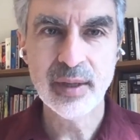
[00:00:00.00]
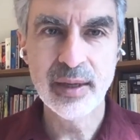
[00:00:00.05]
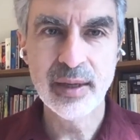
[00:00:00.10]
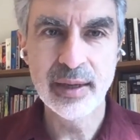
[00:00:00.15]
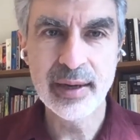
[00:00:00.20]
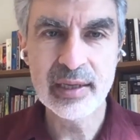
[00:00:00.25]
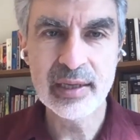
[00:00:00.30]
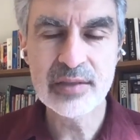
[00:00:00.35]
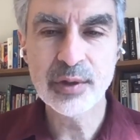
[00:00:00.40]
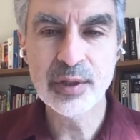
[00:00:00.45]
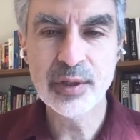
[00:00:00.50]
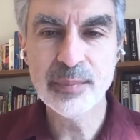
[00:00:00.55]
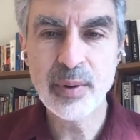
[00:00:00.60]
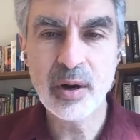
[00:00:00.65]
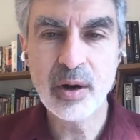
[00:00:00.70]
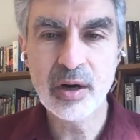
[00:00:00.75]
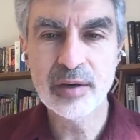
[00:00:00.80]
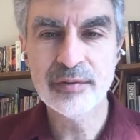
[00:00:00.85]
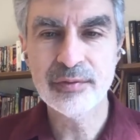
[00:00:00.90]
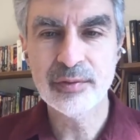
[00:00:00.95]
And that's very
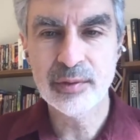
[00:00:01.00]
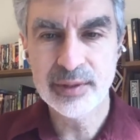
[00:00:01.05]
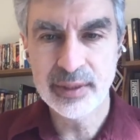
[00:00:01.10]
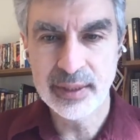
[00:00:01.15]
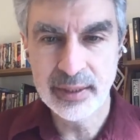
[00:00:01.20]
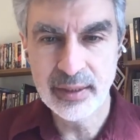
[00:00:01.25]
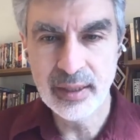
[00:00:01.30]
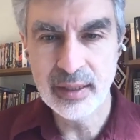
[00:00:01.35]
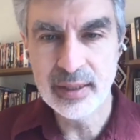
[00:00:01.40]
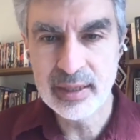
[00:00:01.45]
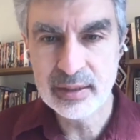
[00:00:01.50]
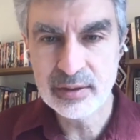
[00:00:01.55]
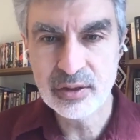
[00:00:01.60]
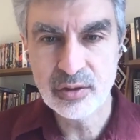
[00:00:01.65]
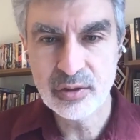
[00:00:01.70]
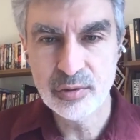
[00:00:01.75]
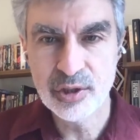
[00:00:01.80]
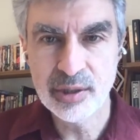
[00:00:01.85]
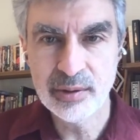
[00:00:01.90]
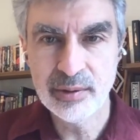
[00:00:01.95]
powerful and, and allows
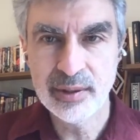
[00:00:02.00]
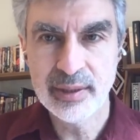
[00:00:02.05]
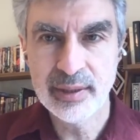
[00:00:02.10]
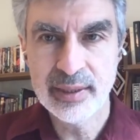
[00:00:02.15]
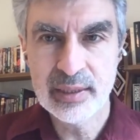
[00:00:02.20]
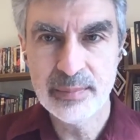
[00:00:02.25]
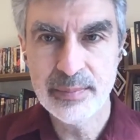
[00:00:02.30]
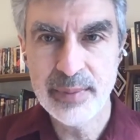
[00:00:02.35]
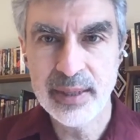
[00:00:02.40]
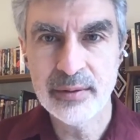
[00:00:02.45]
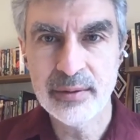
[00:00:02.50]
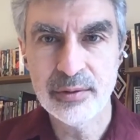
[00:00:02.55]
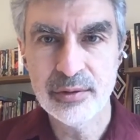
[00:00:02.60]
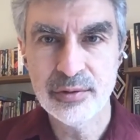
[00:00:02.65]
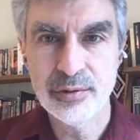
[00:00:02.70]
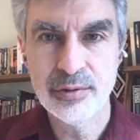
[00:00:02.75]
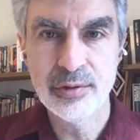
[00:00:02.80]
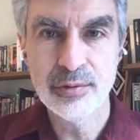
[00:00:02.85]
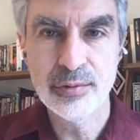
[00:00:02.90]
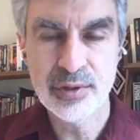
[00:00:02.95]
us to generalize better
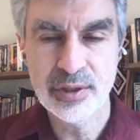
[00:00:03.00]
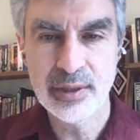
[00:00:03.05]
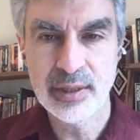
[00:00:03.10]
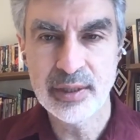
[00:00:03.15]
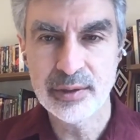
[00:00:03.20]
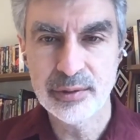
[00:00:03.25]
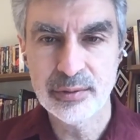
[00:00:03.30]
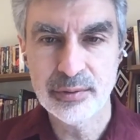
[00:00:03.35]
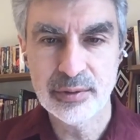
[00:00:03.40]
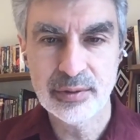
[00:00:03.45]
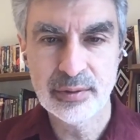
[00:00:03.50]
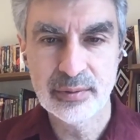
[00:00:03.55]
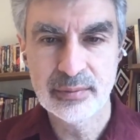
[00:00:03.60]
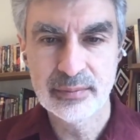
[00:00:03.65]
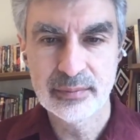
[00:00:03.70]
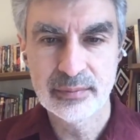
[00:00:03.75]
to new scenarios.